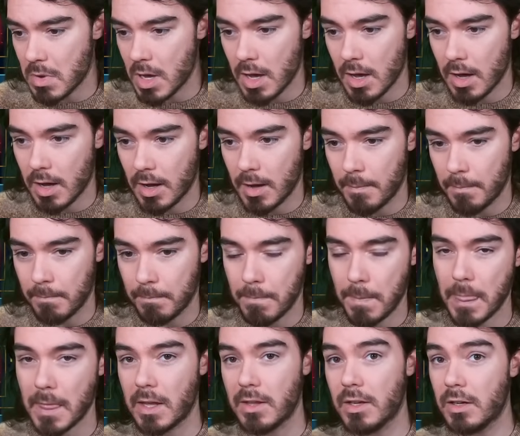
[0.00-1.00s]
Um,
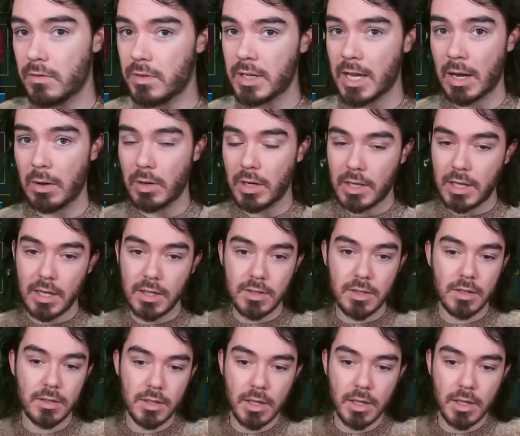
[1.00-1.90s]
I think for now, in case there's